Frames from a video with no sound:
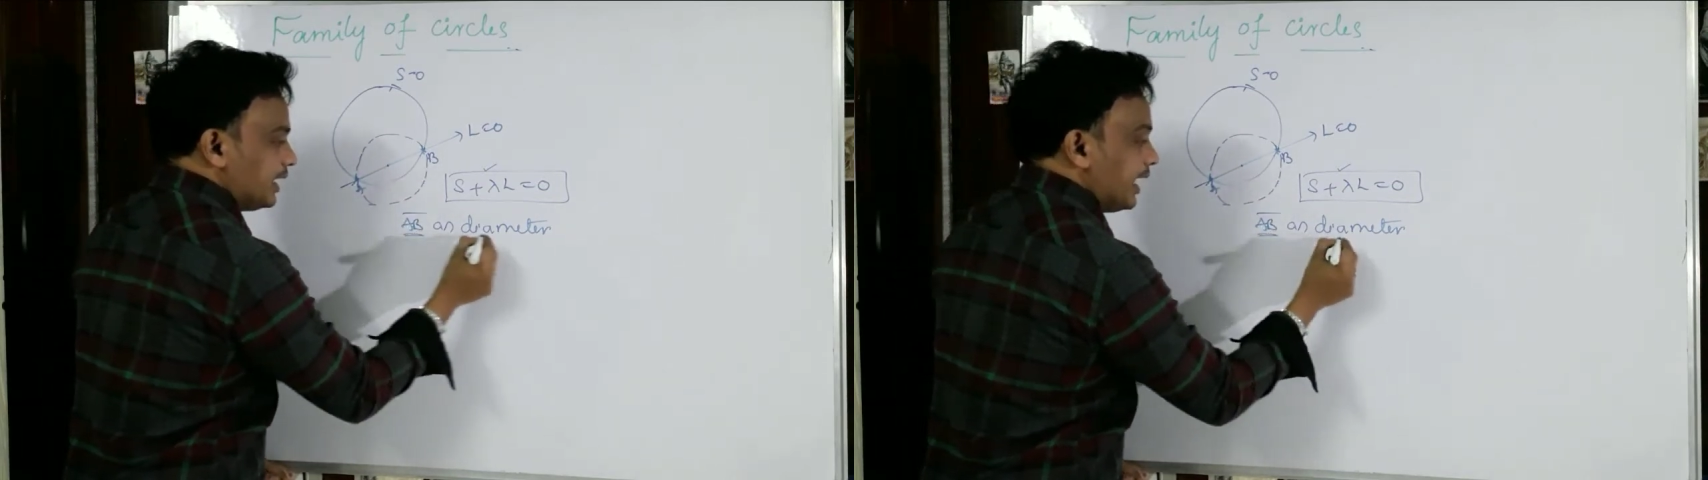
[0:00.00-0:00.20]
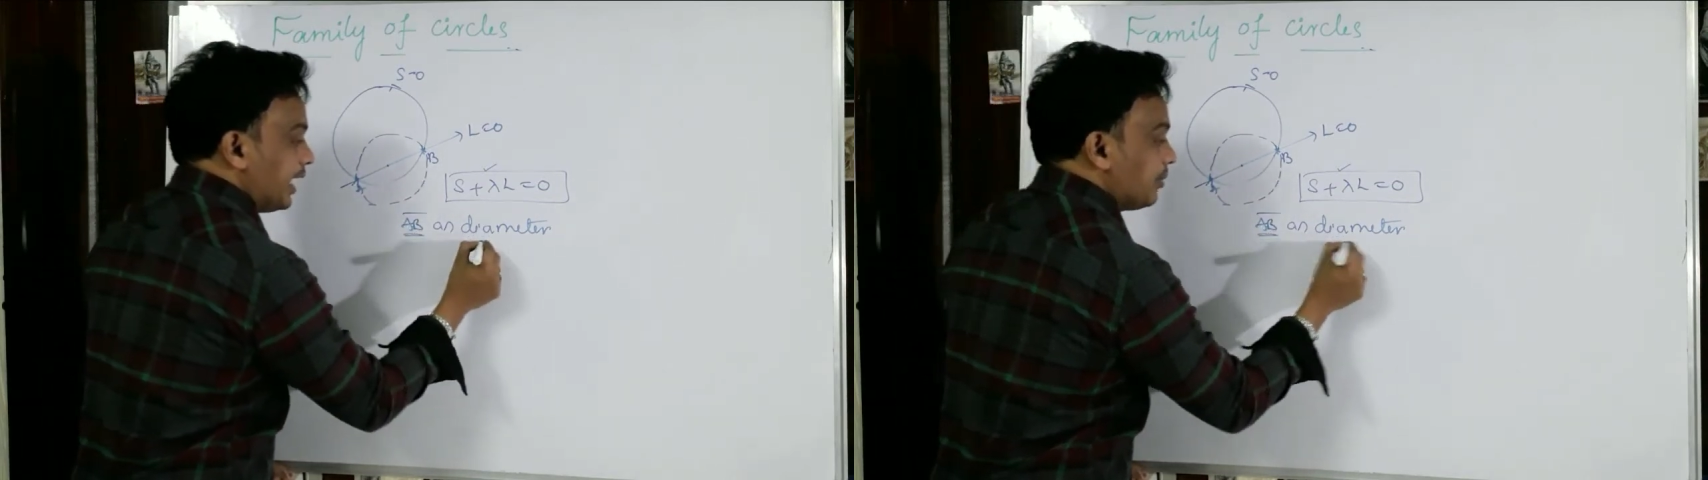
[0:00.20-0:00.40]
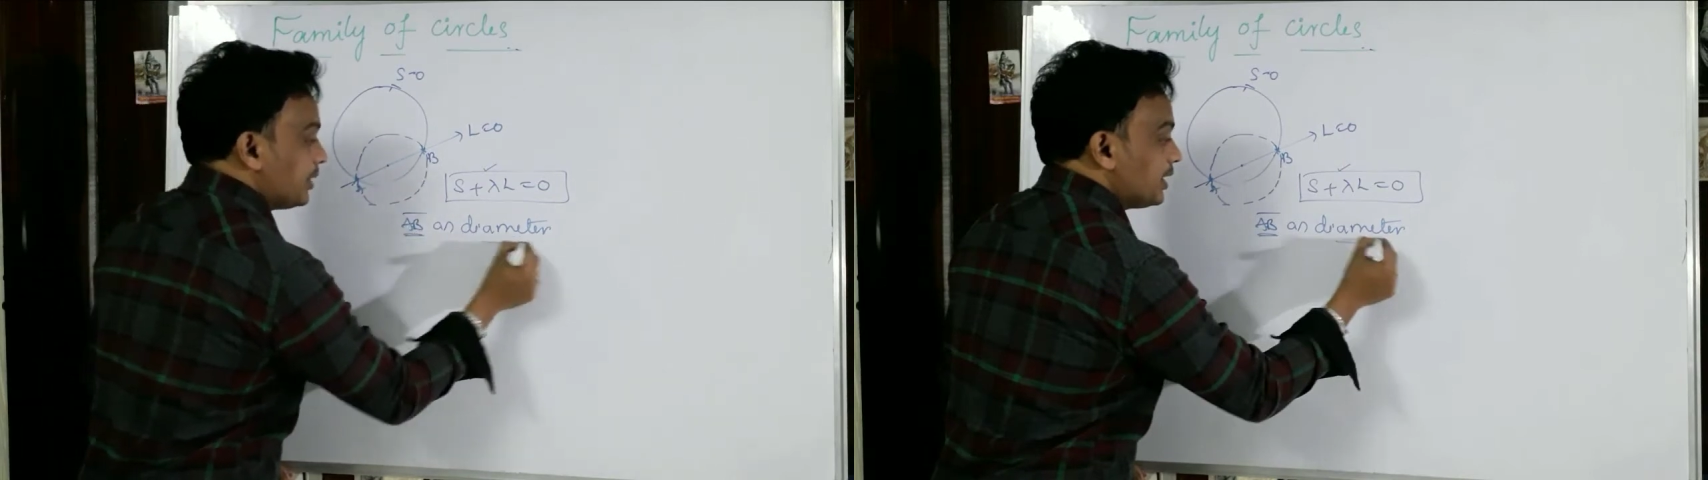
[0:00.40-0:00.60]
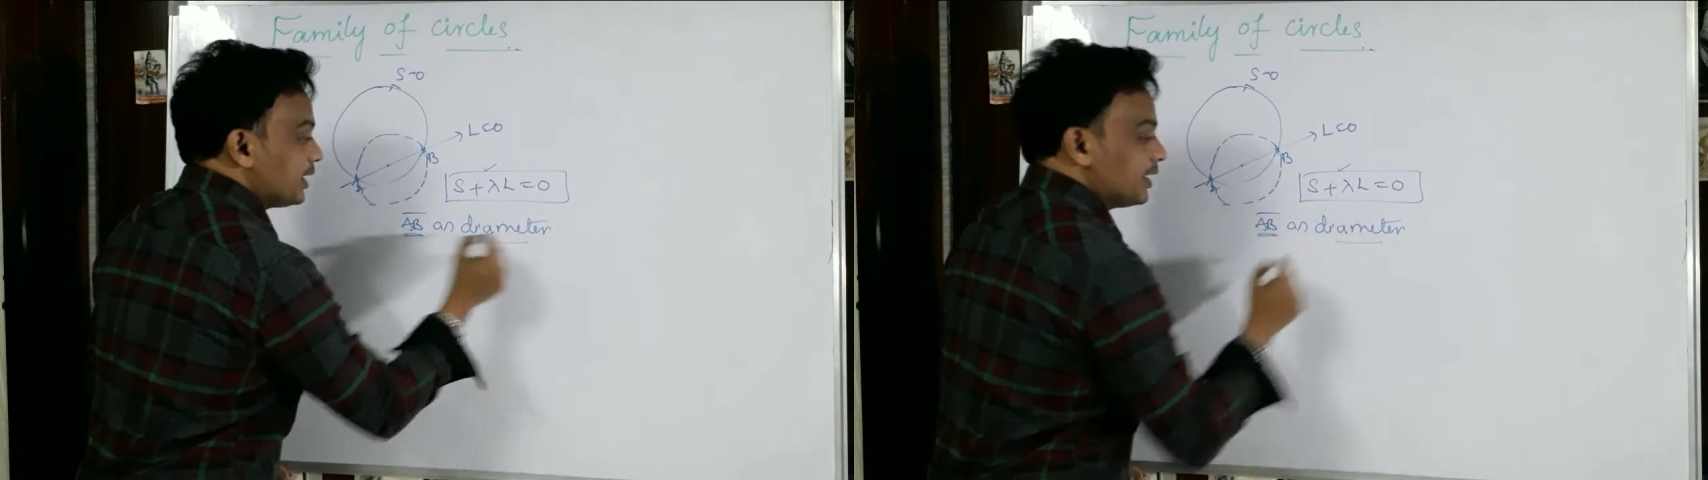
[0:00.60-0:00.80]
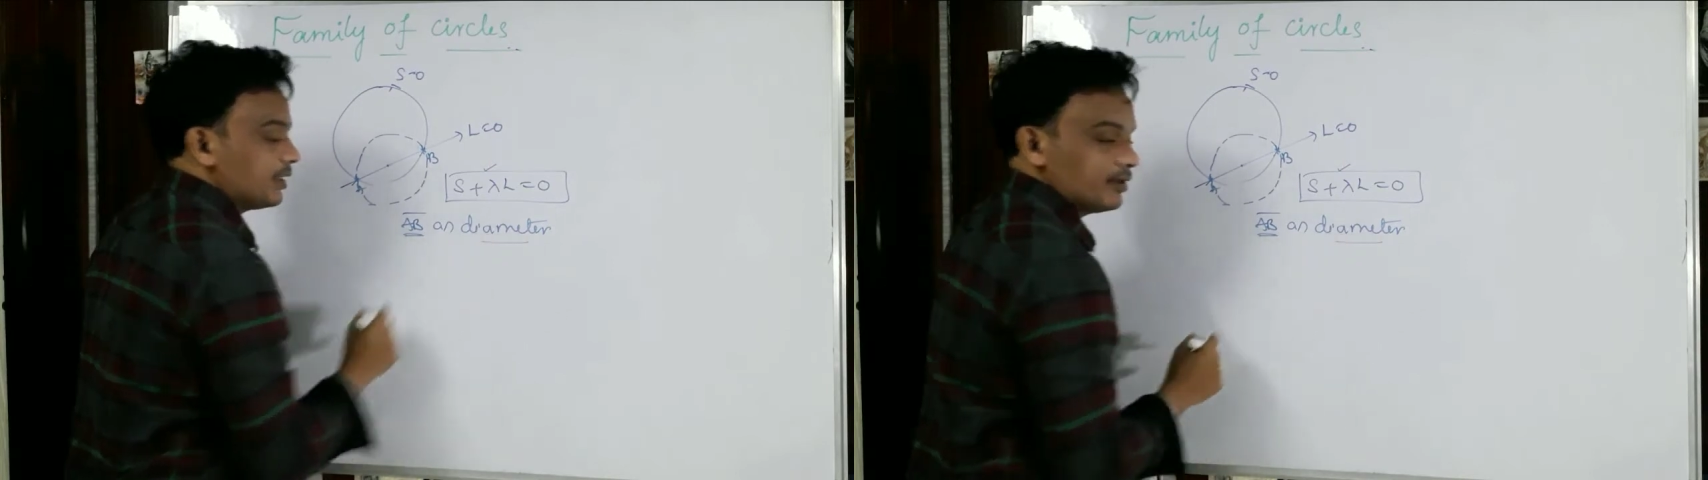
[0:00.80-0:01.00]

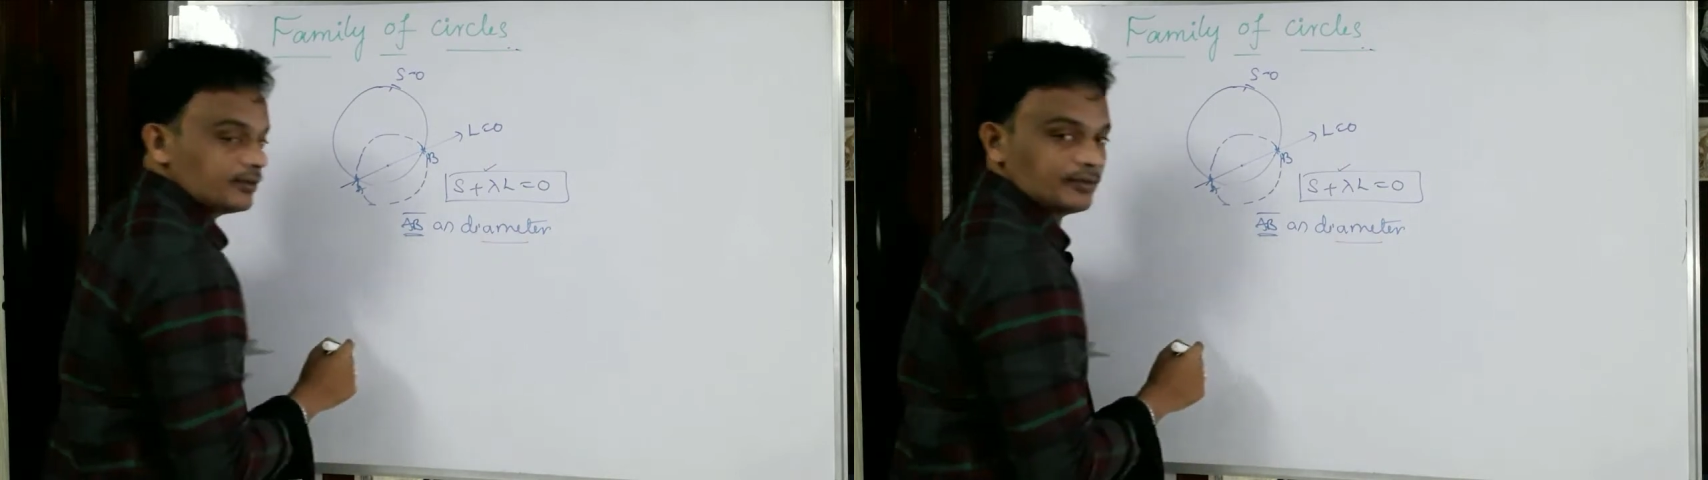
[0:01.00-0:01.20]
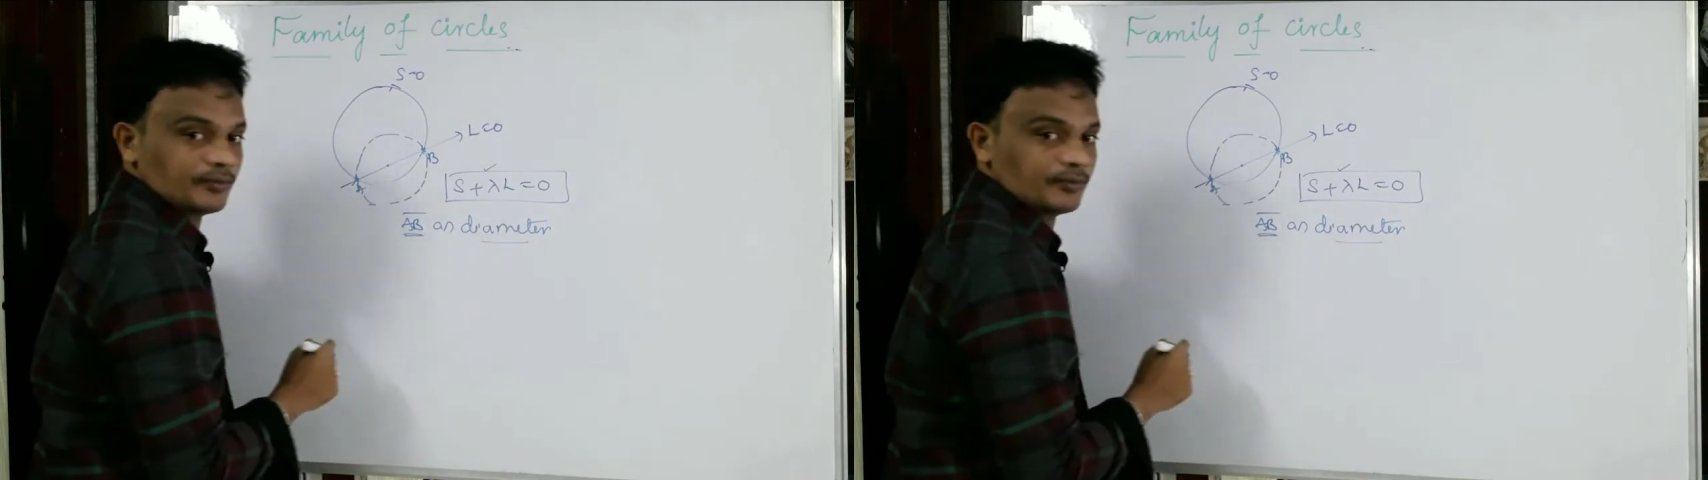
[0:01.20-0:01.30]
diameter